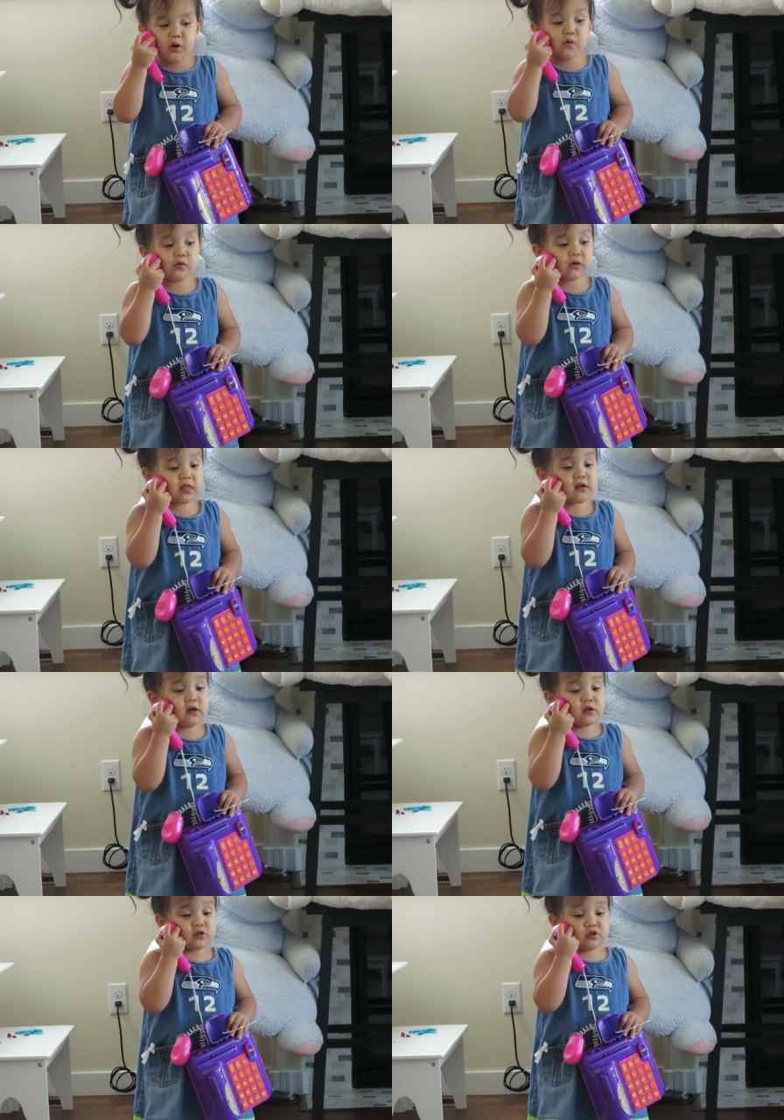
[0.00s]
no,
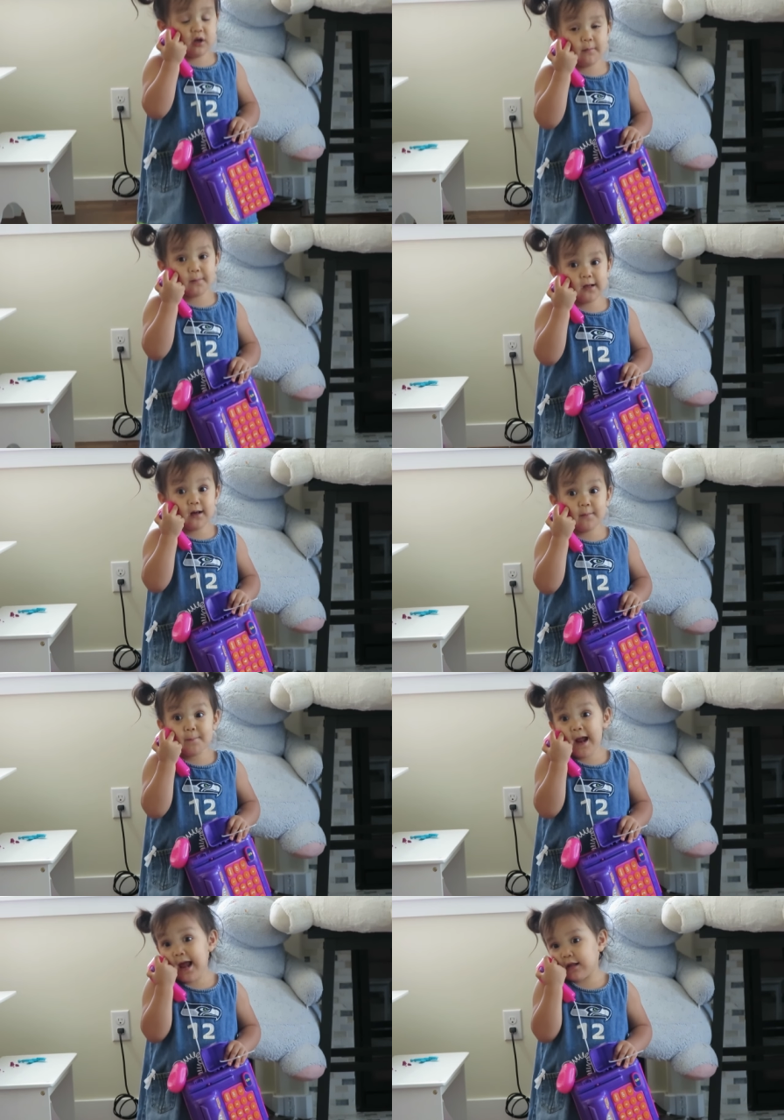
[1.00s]
Don't on
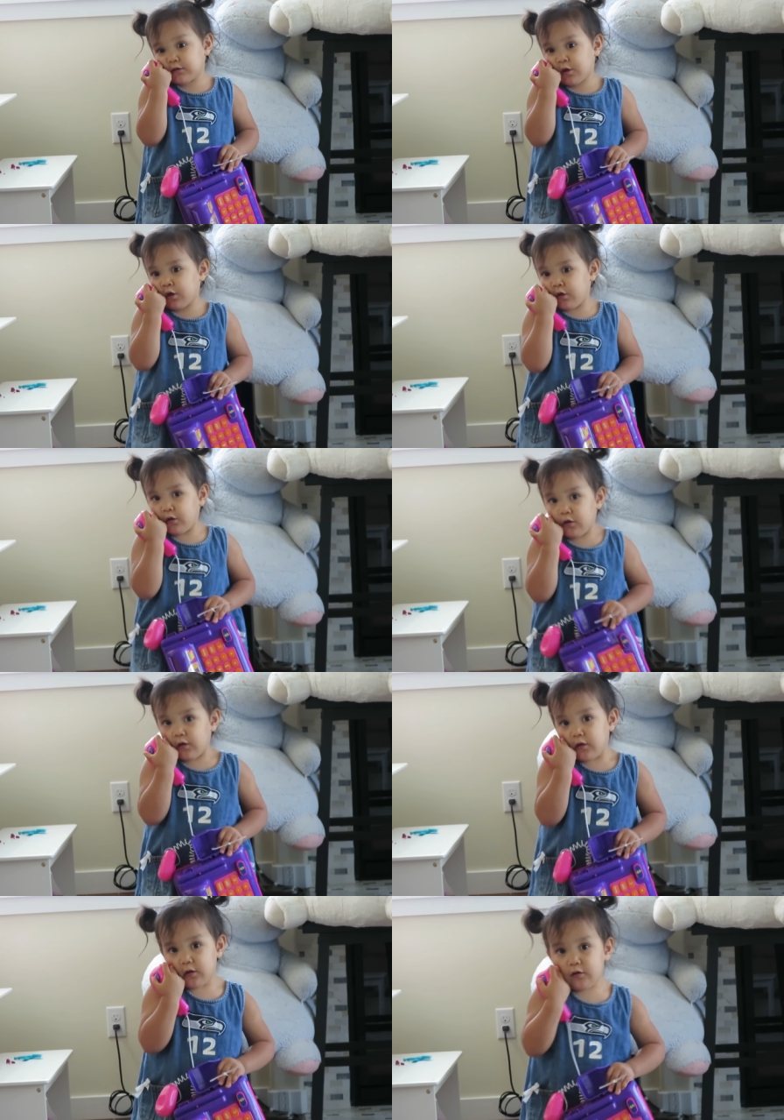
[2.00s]

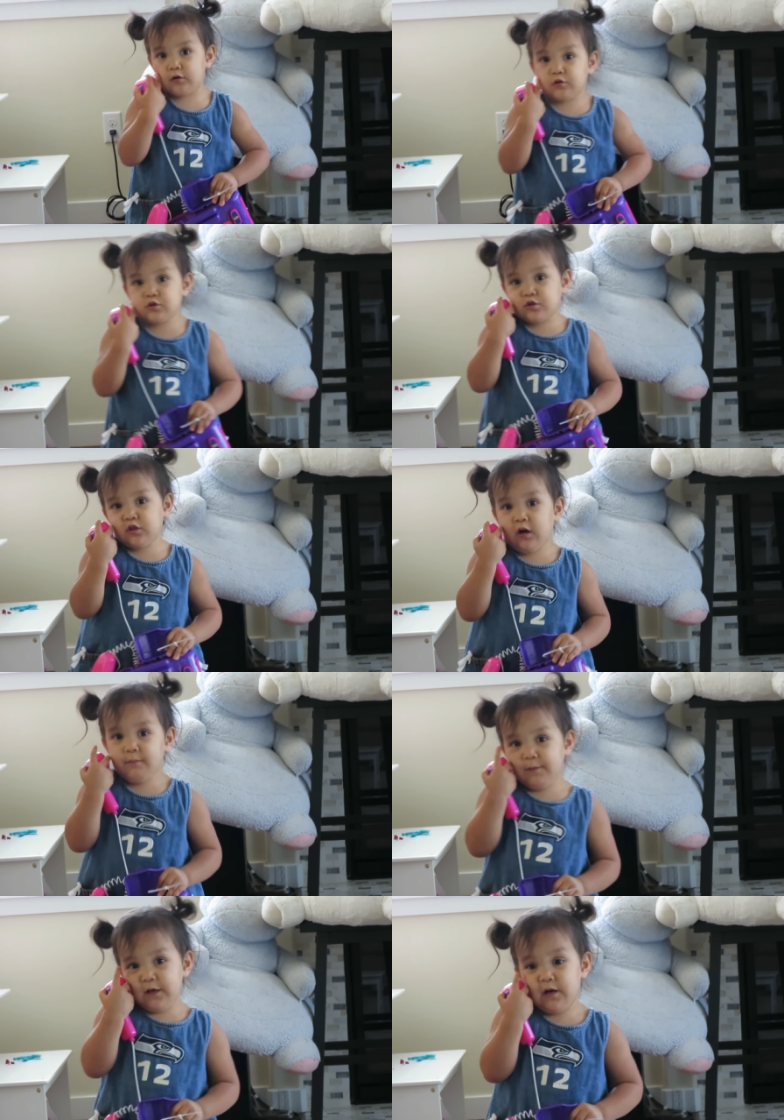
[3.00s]
bed. Oh, you're singing? do
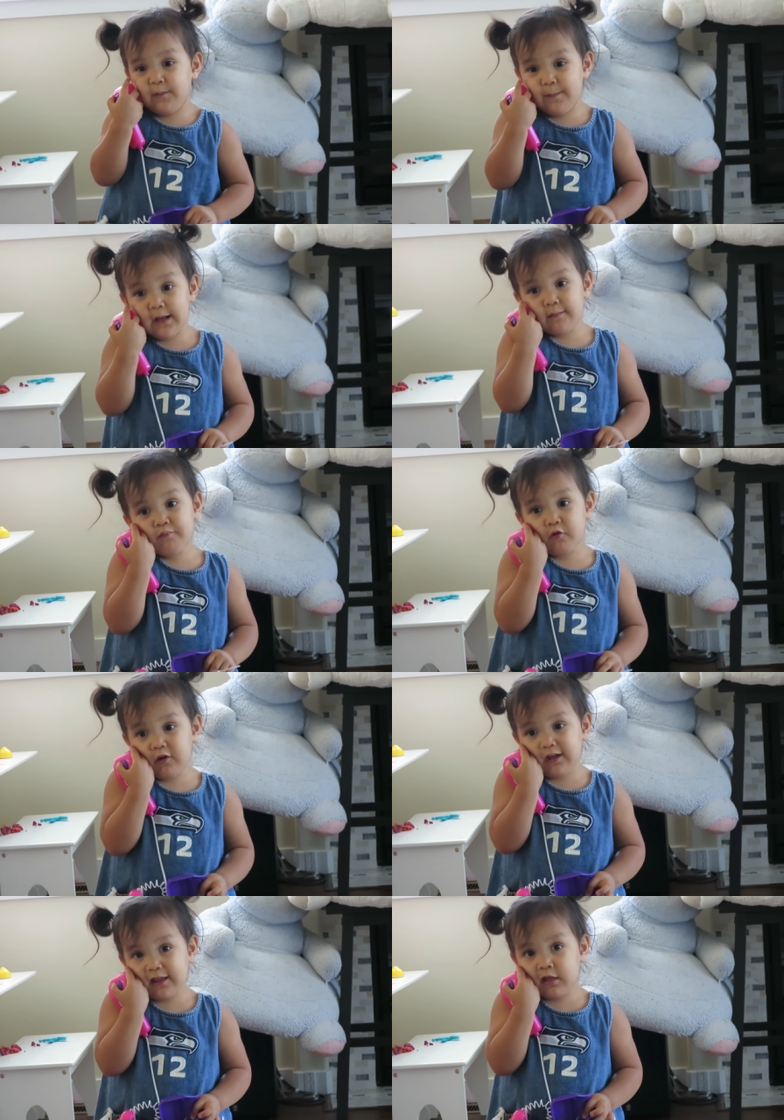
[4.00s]
on bed,
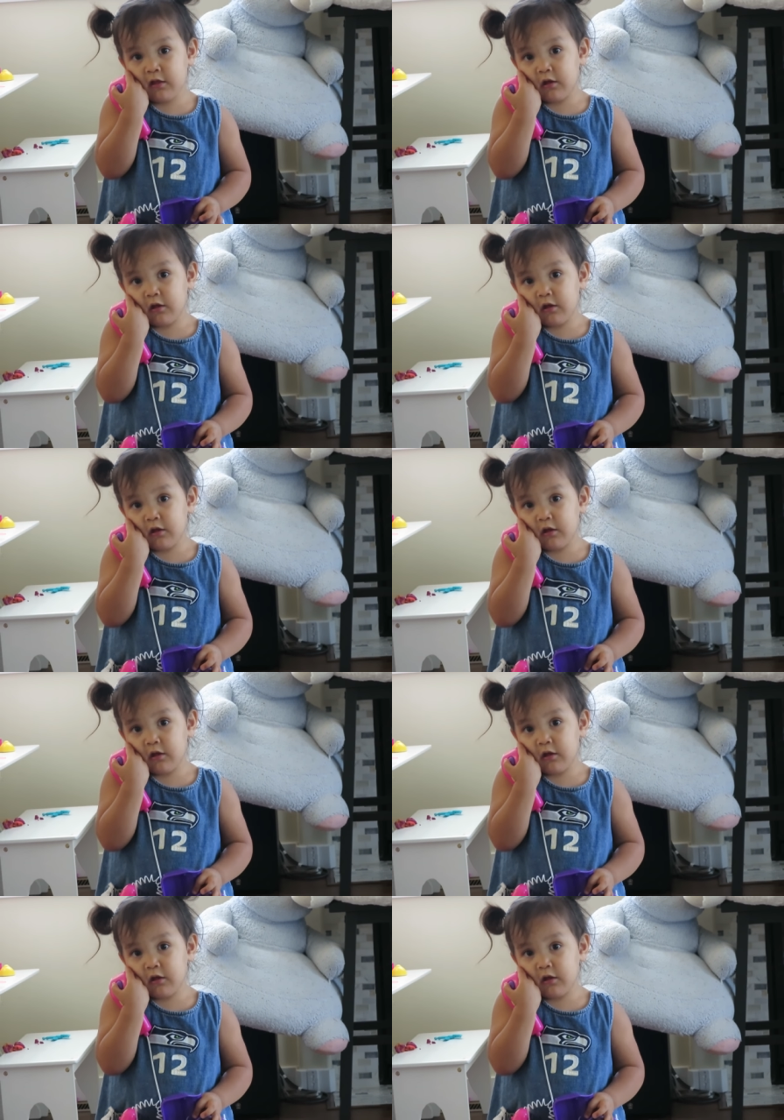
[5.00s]
please.